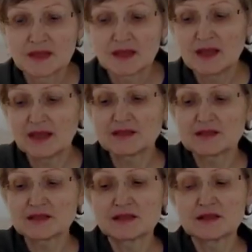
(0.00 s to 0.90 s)

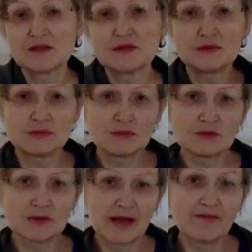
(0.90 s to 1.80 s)
And
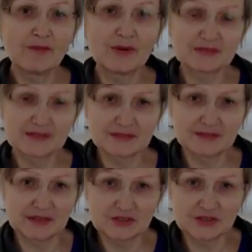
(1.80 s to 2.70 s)
you have positive
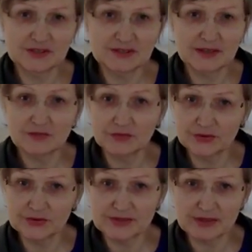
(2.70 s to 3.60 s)
energy inside for
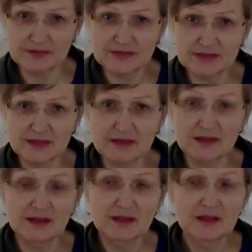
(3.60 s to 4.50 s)
yourself's sake.
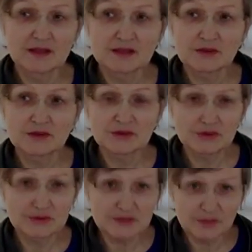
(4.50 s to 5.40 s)
So,
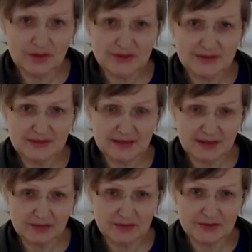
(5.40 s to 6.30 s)
osmosis,
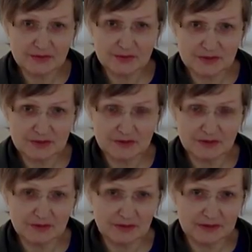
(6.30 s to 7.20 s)
like with
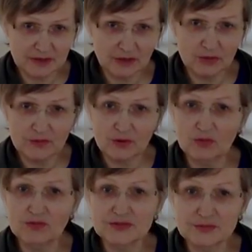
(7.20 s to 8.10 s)
the law
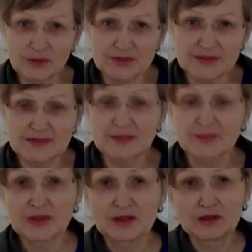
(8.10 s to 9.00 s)
of osmosis,
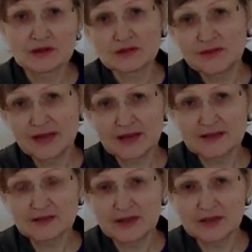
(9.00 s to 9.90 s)
lots of
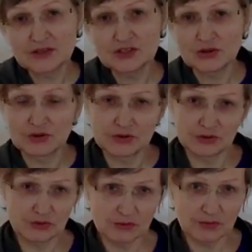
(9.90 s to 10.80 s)
negative energy,
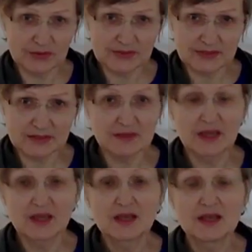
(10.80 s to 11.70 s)
you positive.
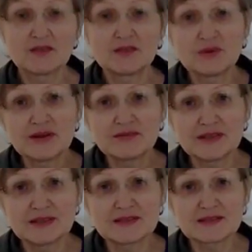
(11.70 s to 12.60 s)
If you have
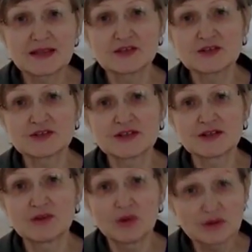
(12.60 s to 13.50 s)
inside
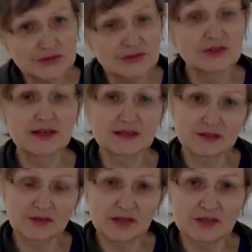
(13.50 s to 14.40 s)
yourself also
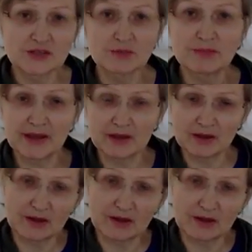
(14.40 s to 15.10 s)
negative energy, by